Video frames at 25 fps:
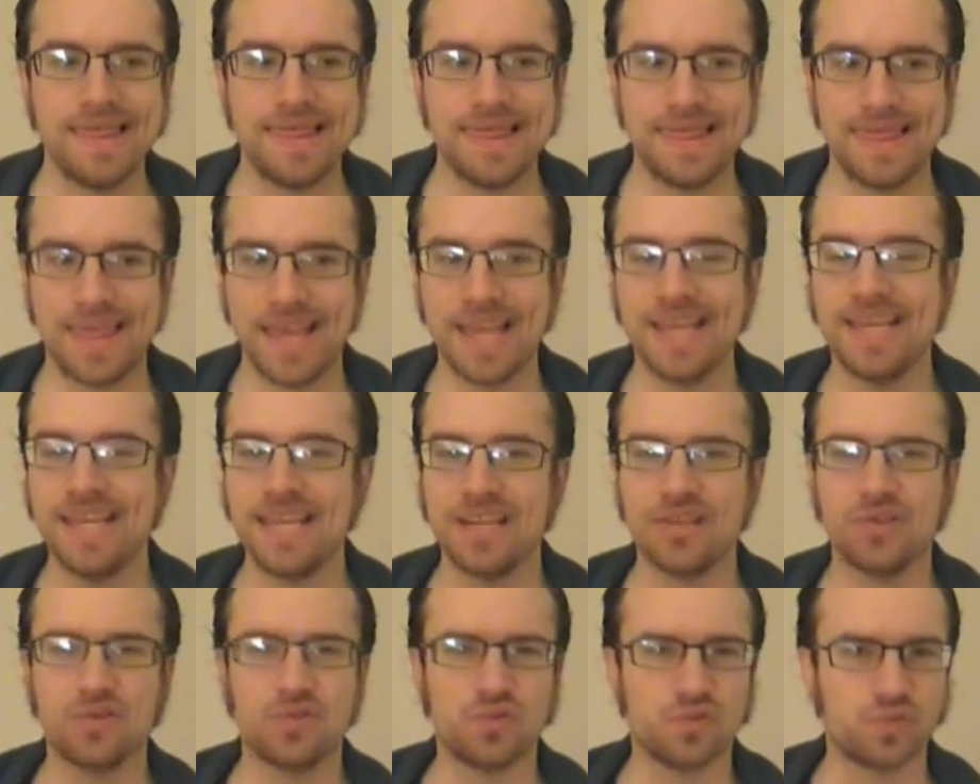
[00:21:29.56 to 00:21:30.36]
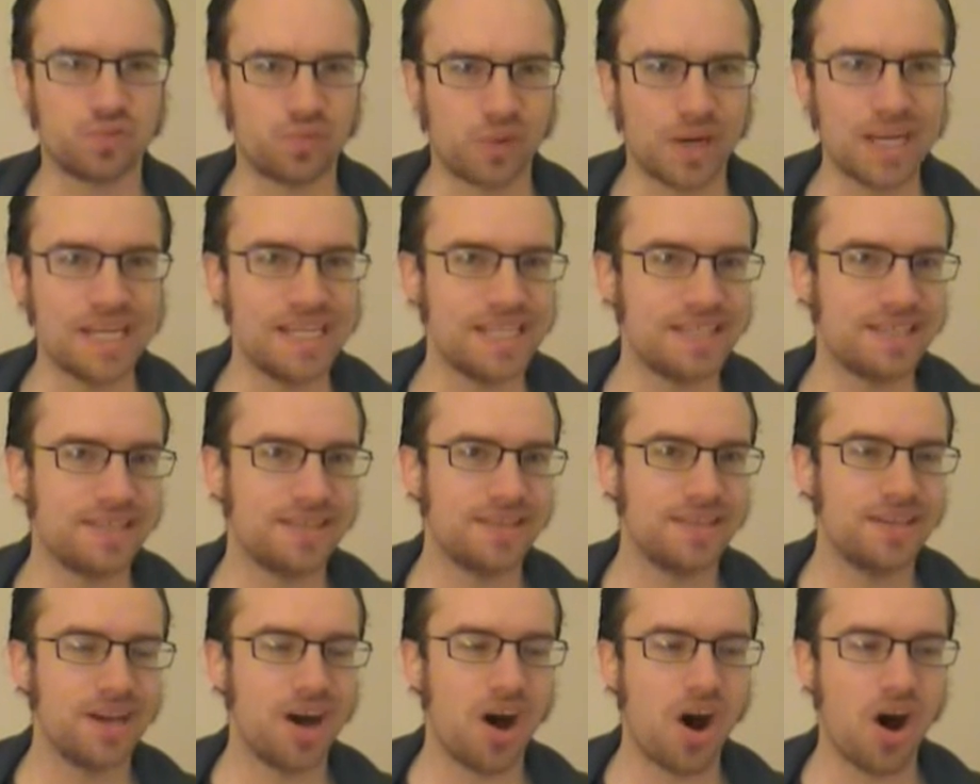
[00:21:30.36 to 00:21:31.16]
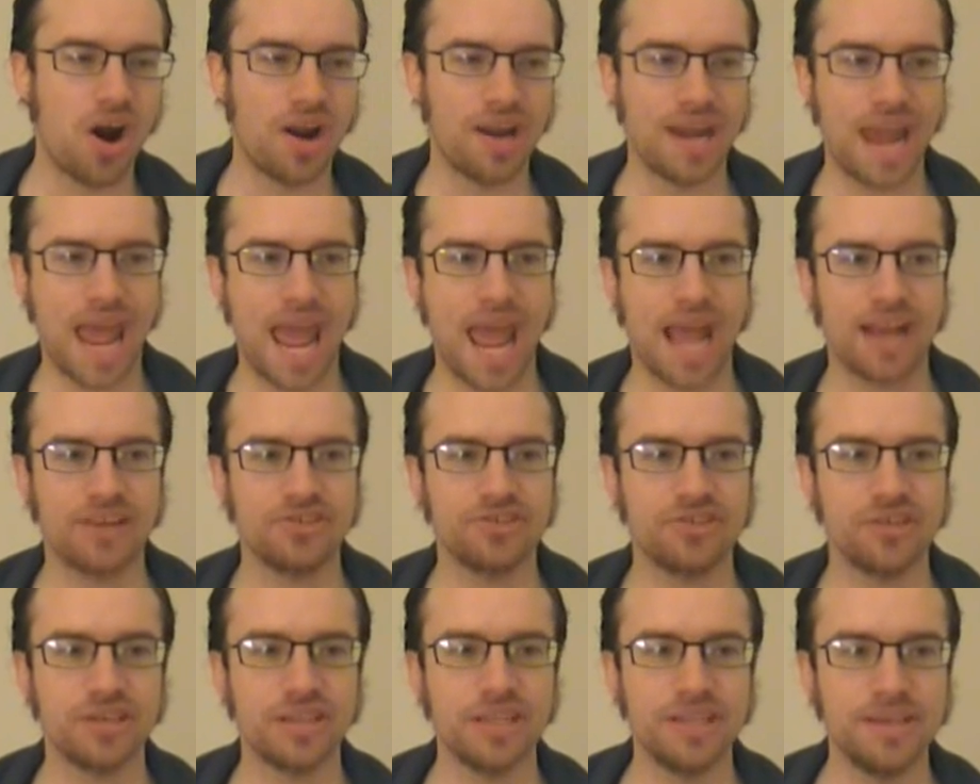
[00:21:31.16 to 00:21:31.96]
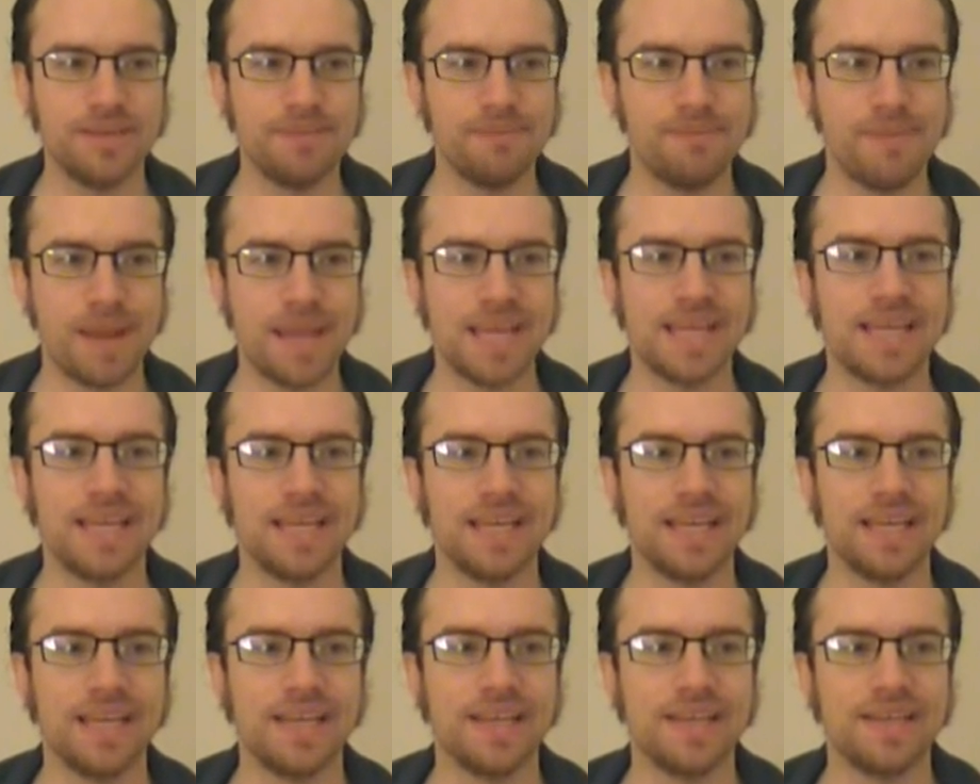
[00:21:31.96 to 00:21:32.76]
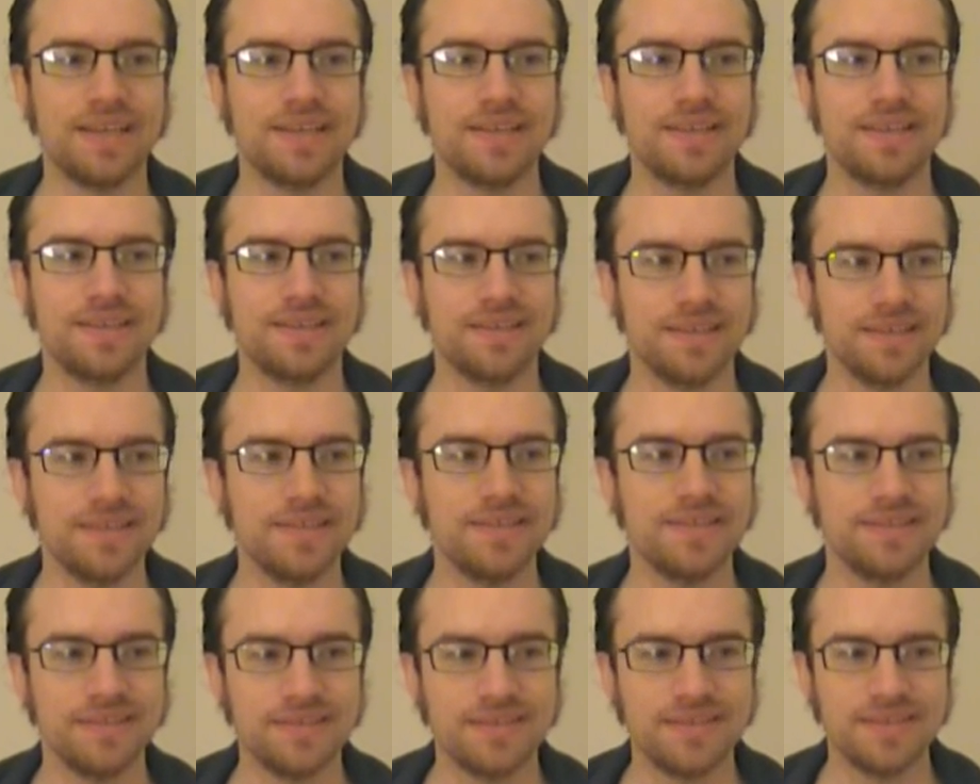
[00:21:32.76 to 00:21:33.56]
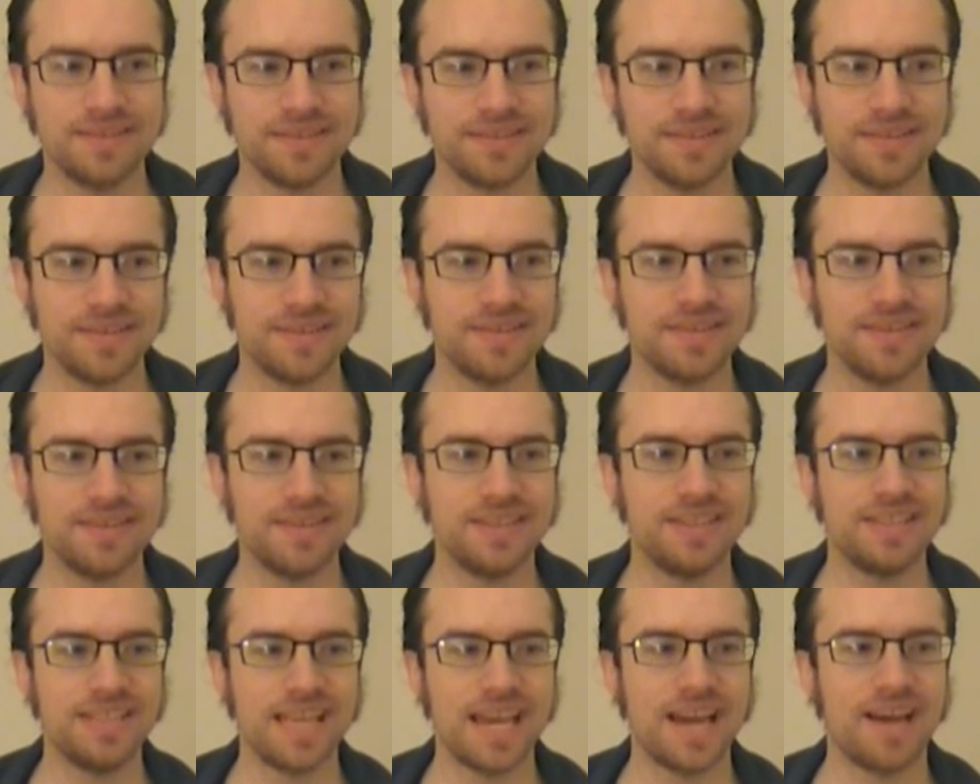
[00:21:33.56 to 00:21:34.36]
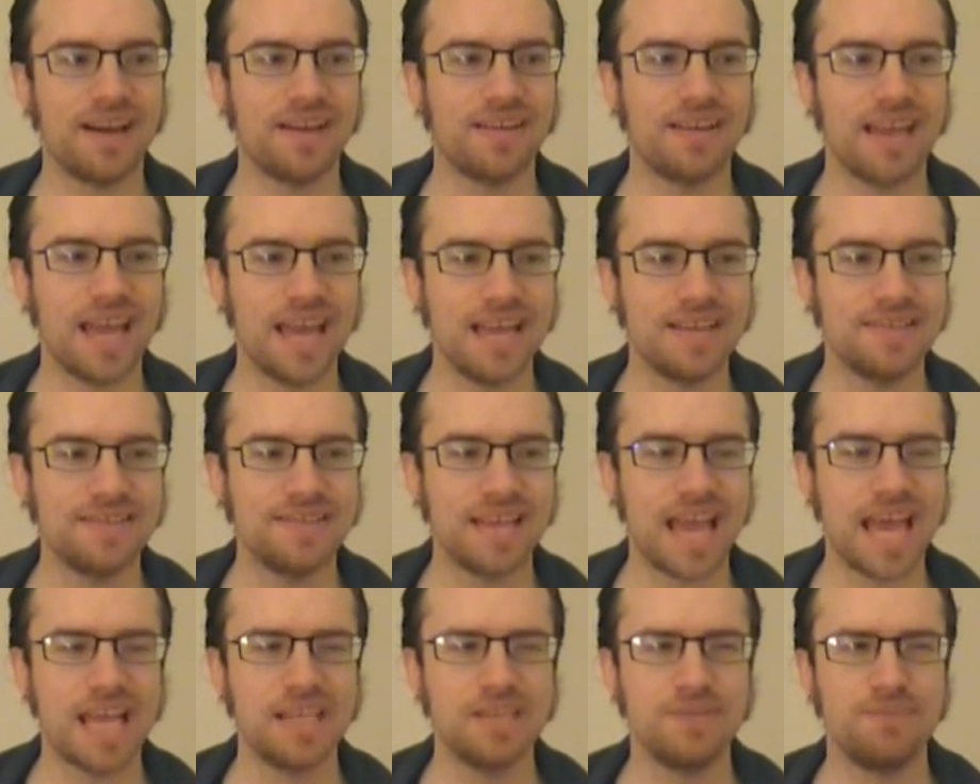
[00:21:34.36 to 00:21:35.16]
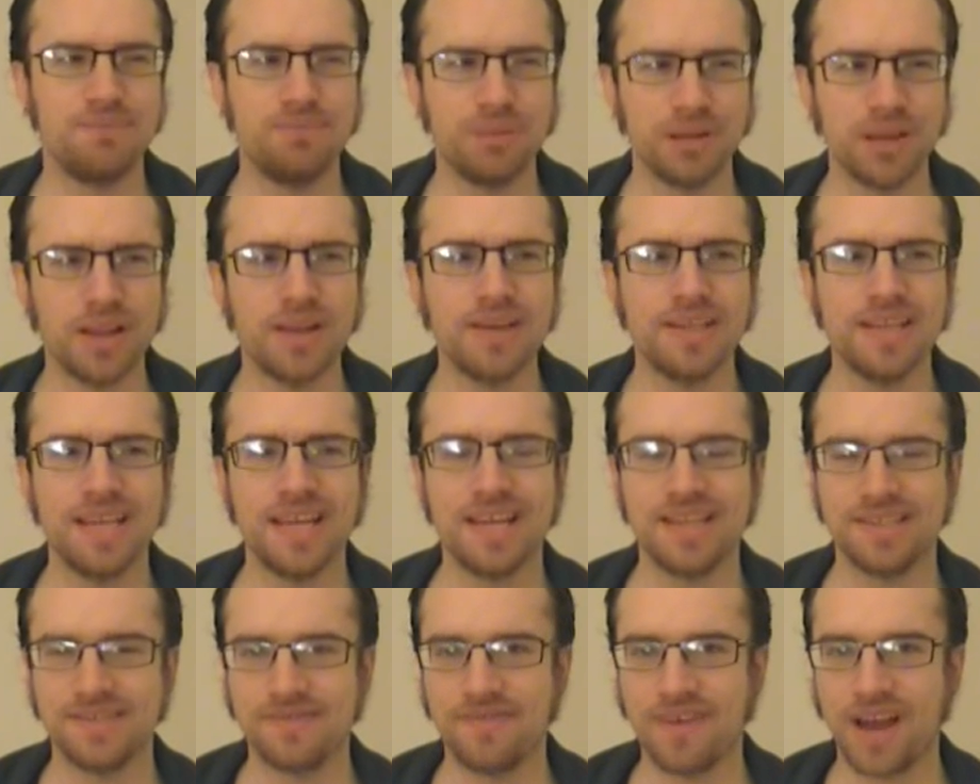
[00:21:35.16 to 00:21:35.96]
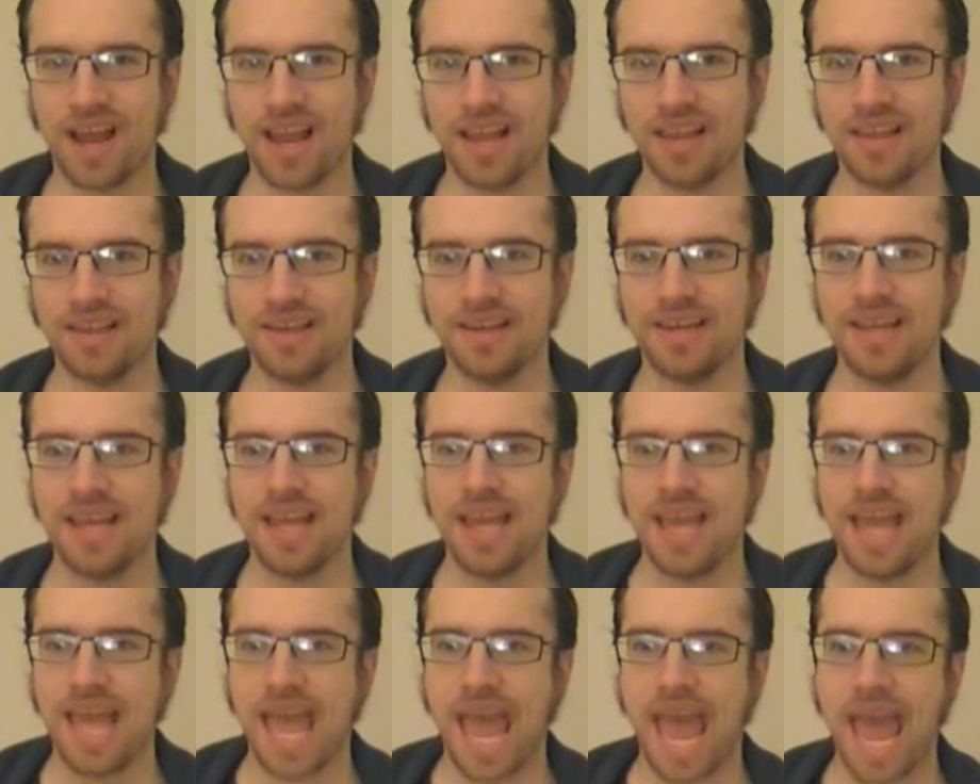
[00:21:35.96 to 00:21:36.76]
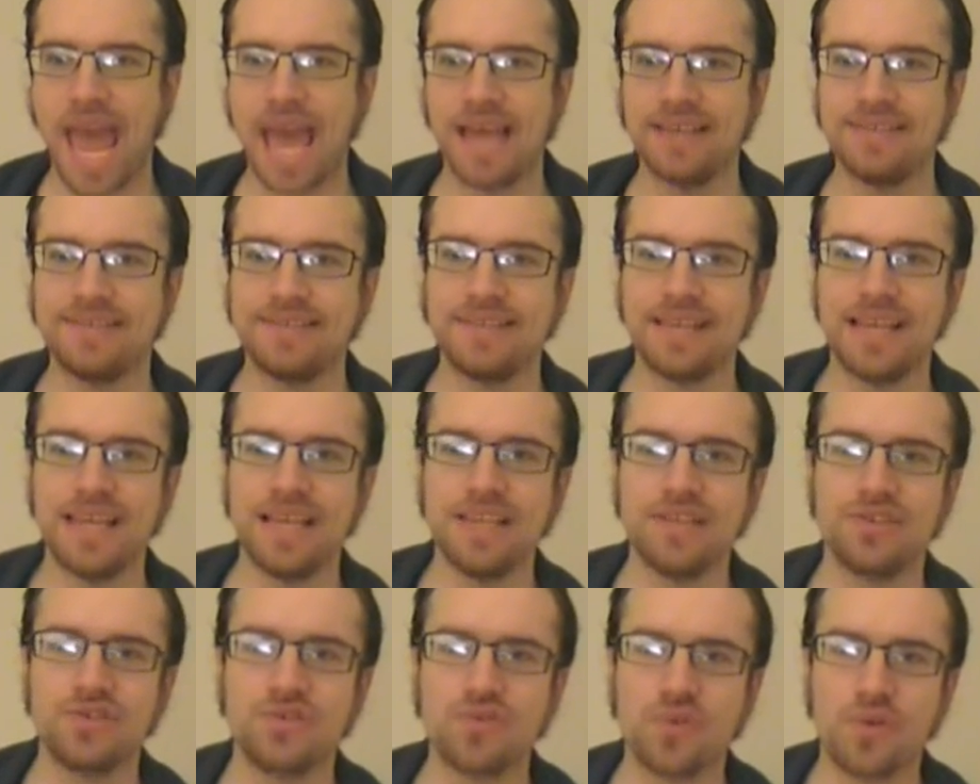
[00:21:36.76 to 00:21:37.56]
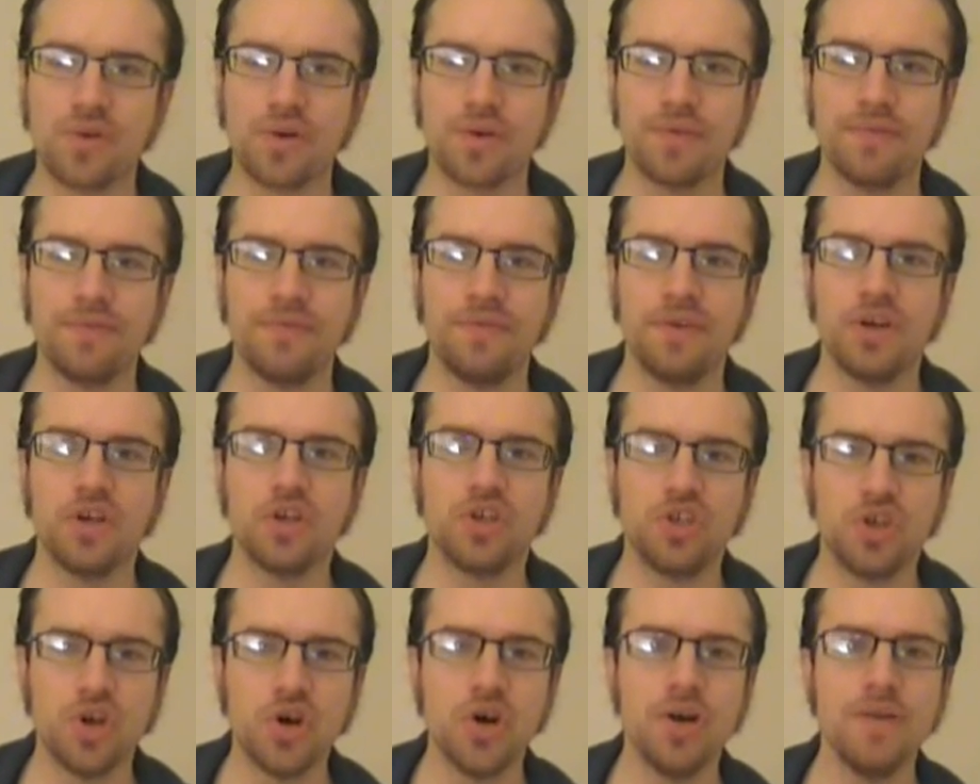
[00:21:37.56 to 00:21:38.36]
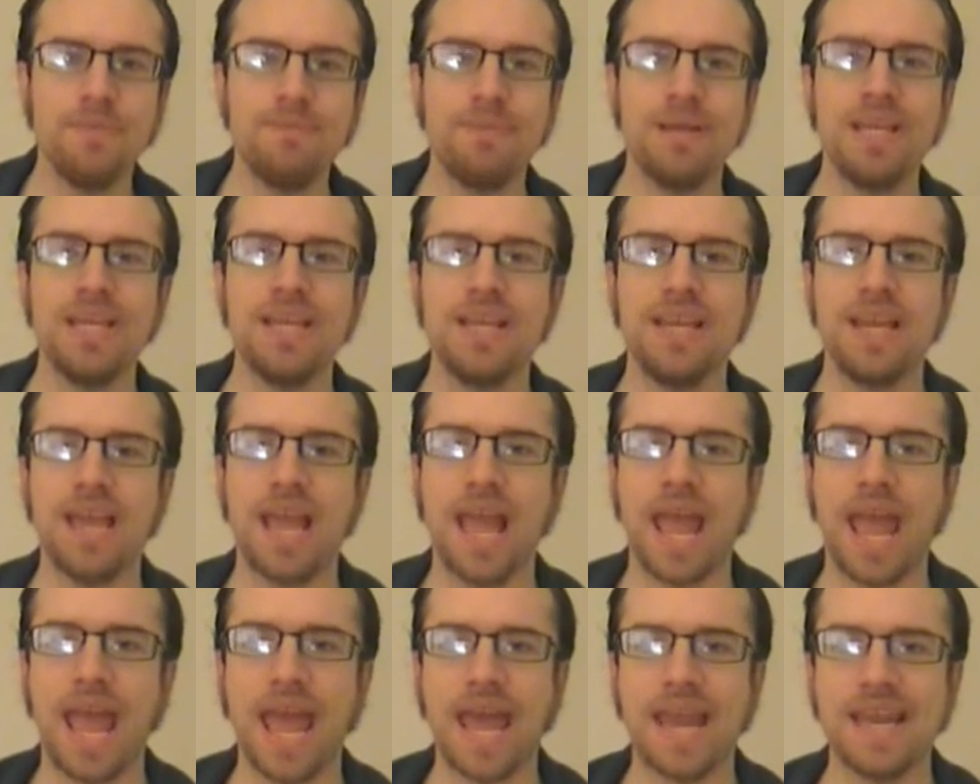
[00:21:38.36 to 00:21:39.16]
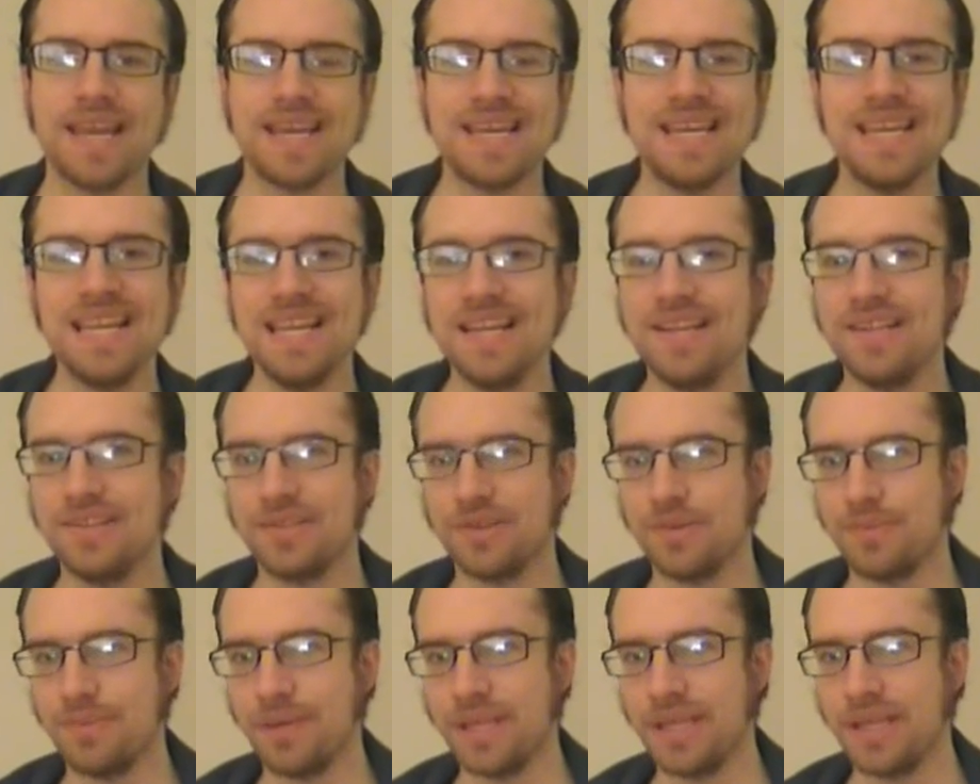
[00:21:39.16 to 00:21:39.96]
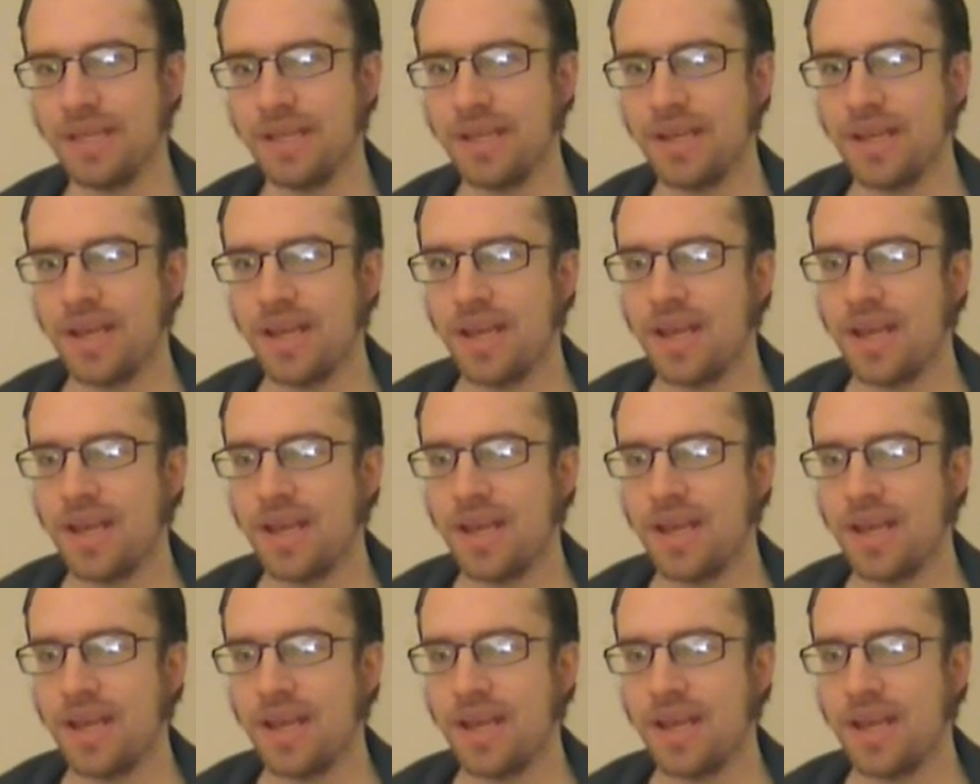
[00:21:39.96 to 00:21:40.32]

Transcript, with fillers: They did great on actually making it, yeah, as, as bloody and as violent as it sort of could be and needed to be.